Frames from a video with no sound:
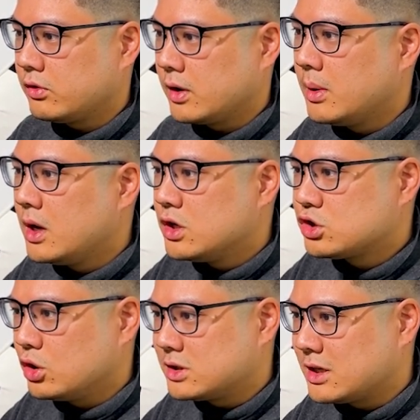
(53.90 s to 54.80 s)
So it
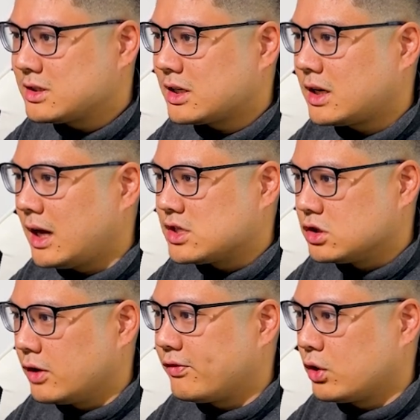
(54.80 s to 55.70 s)
sounds like it's not
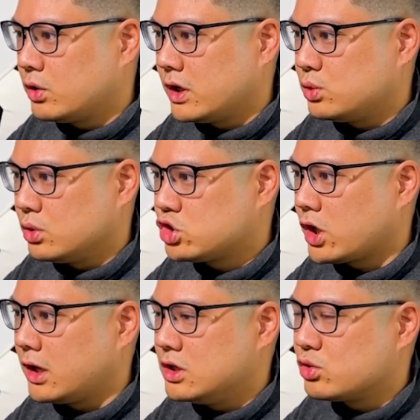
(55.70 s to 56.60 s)
very good at doing
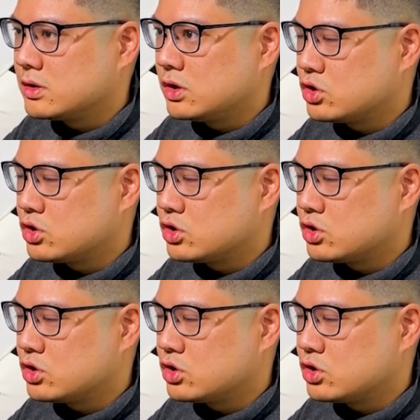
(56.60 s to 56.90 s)
Chinese translations.